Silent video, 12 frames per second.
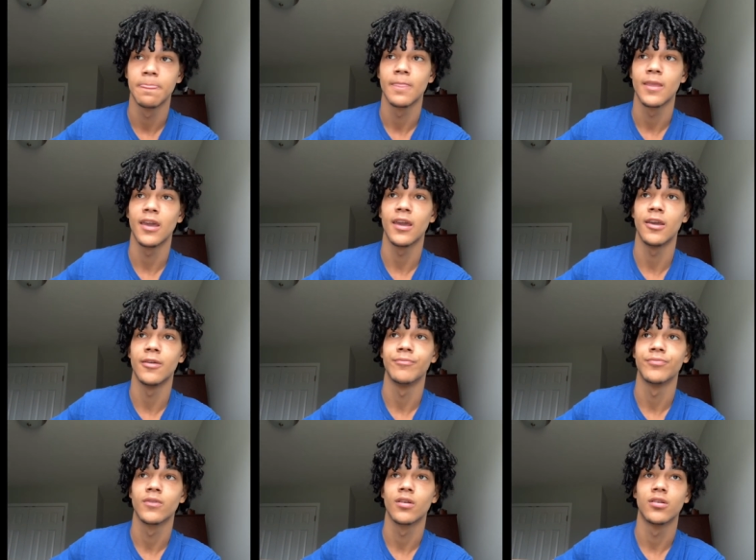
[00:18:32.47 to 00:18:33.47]
And
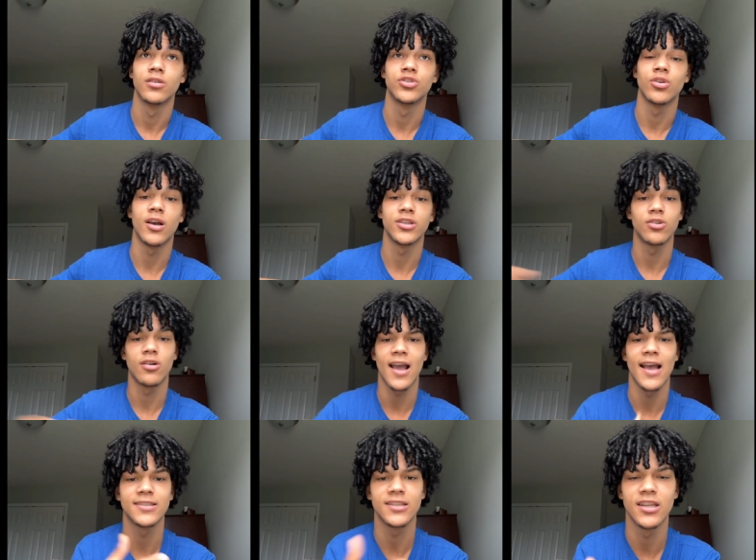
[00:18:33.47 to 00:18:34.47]
so I started
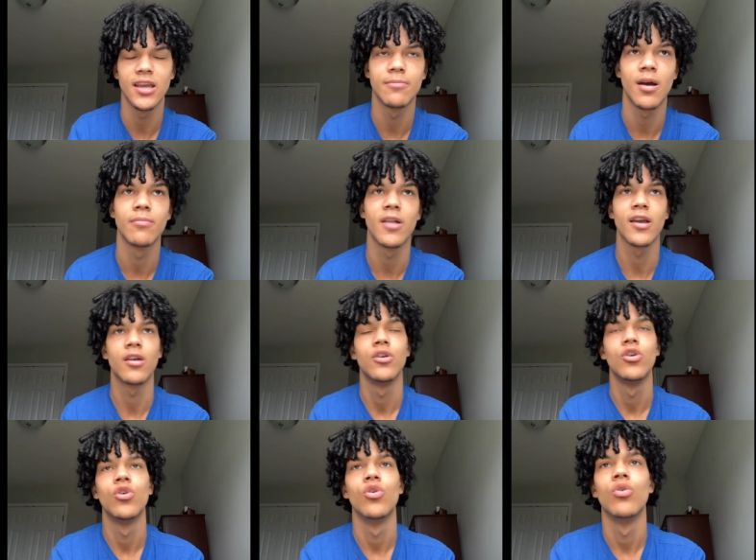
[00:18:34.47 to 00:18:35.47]
asking them,
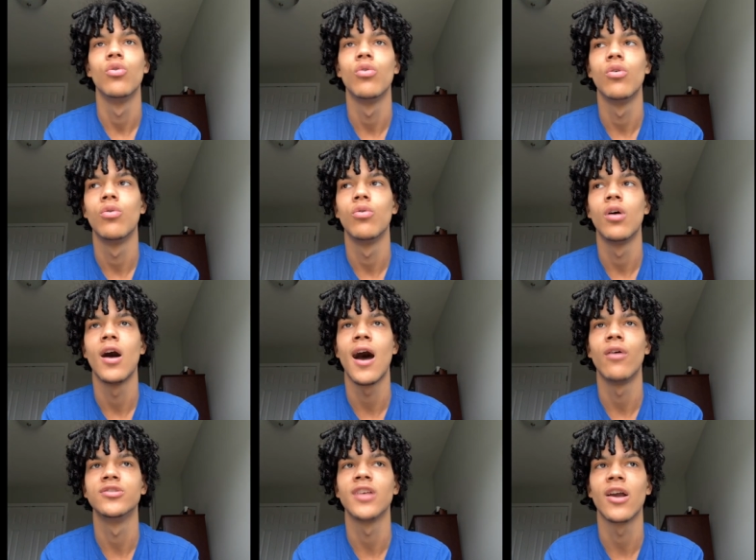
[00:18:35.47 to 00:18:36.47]
I
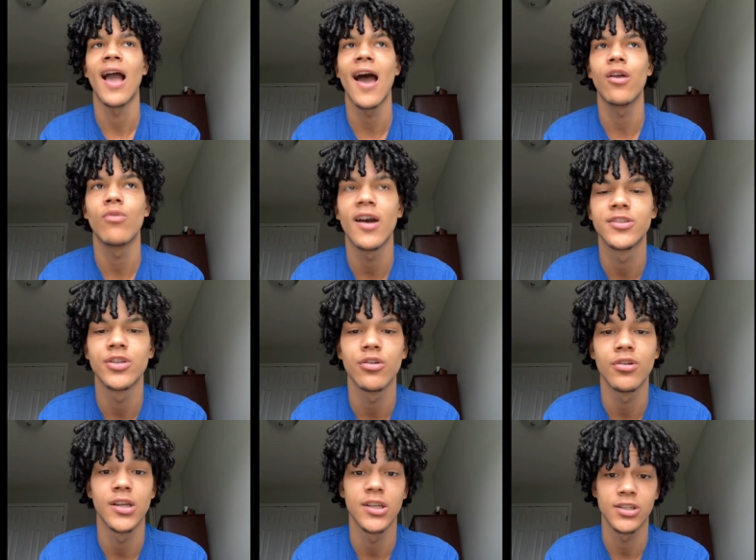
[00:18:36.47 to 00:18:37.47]
was like, how do I
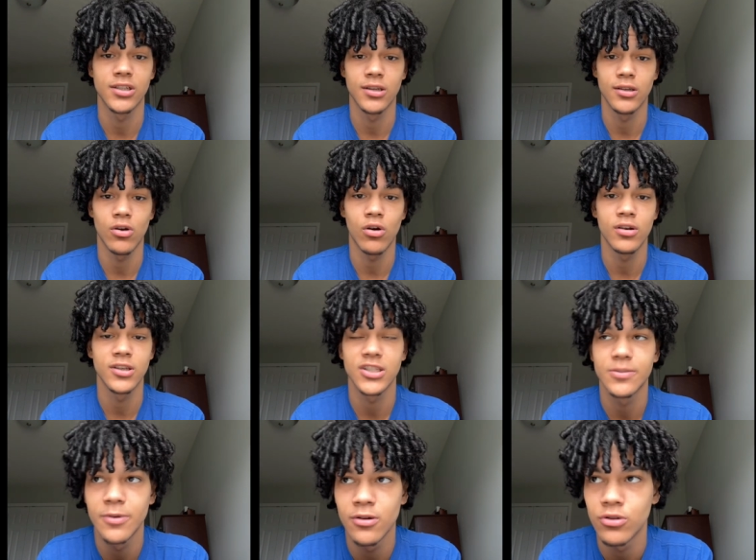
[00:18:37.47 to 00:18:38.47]
turn this shit, all this
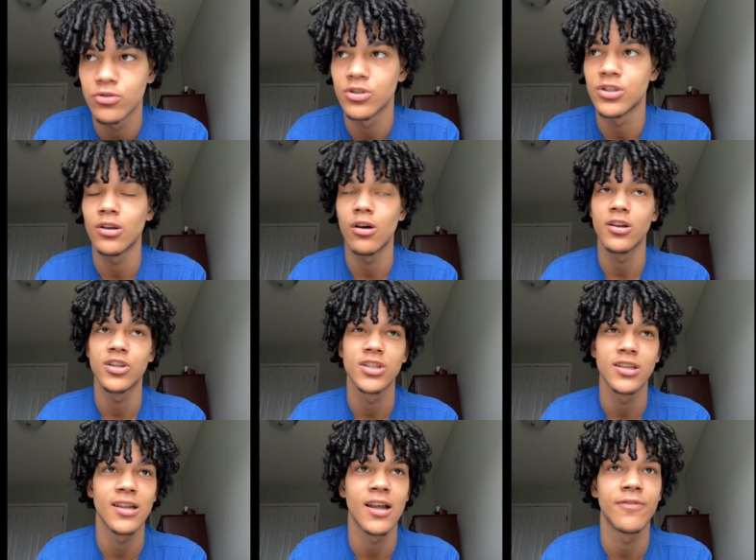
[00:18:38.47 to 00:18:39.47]
spiritual shit, all this
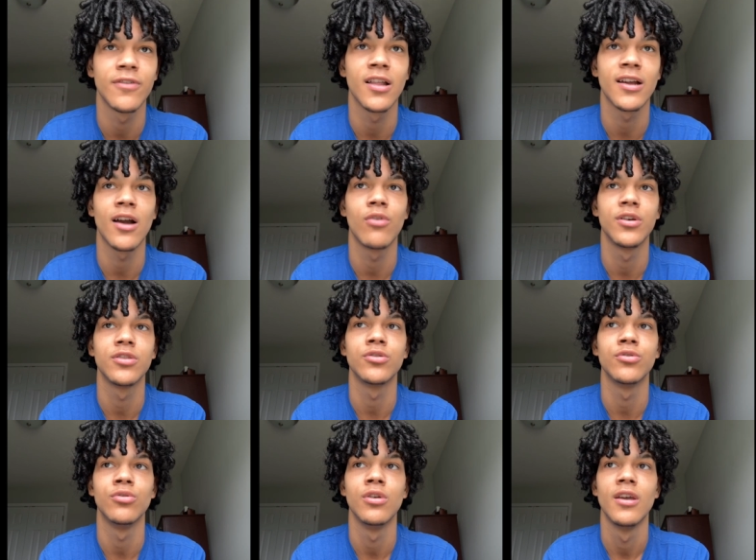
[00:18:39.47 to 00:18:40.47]
shit that I feel like I went
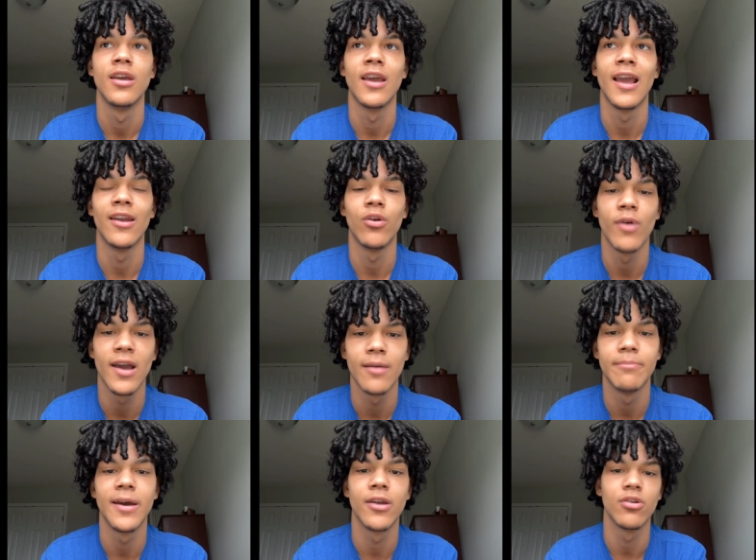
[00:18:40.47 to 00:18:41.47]
through and the way
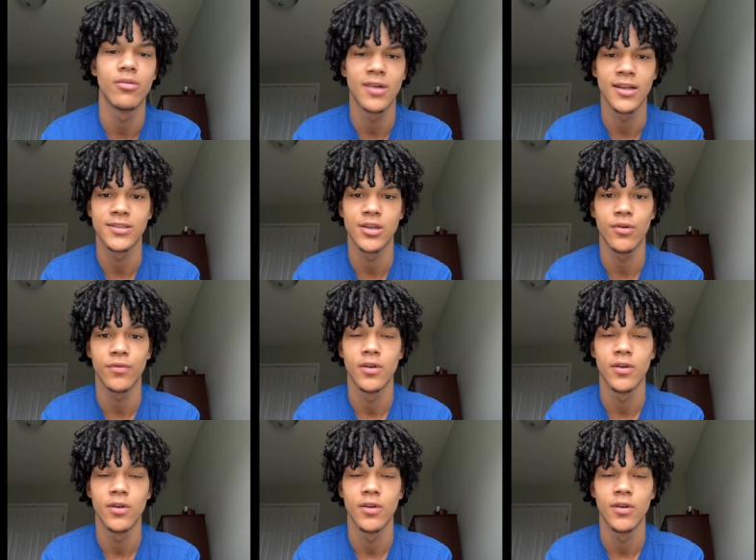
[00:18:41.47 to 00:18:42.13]
I'm bettering myself